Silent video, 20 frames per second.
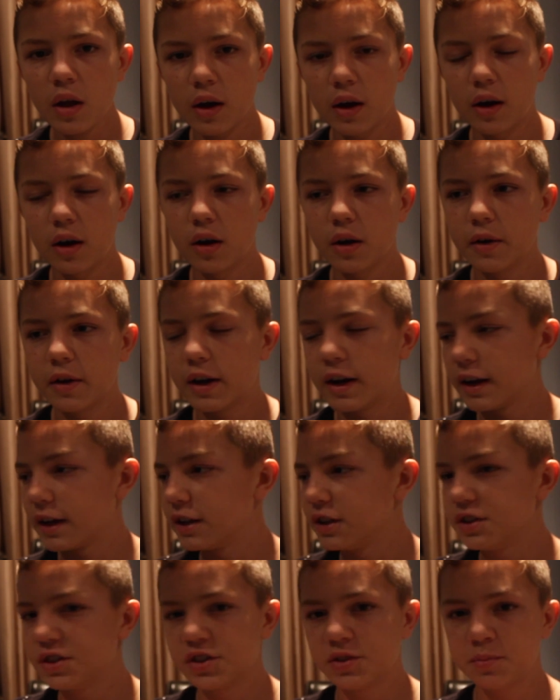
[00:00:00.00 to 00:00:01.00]
Uh, and I
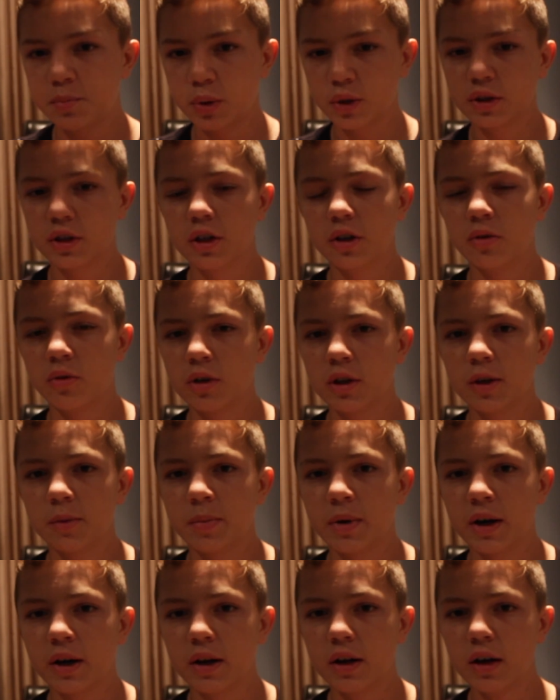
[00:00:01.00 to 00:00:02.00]
can just put the Gorilla
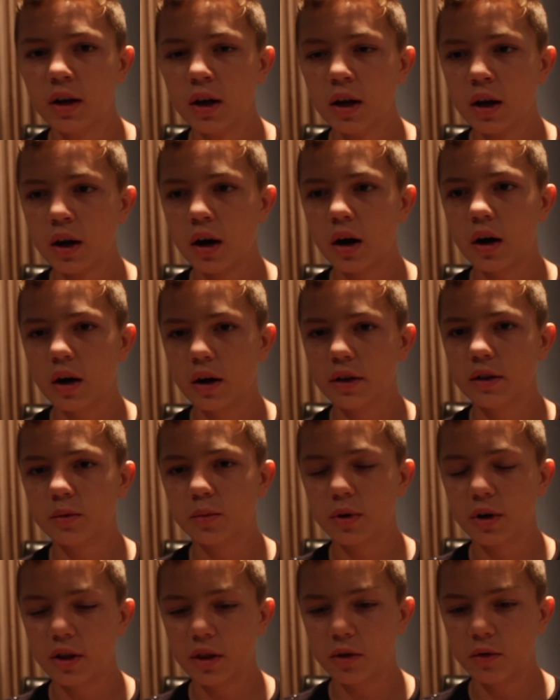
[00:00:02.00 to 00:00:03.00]
Pod on
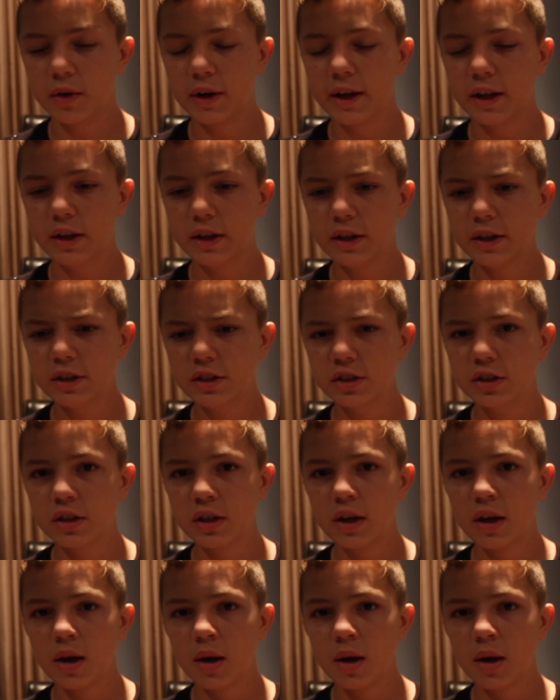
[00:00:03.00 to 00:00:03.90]
one of the railings,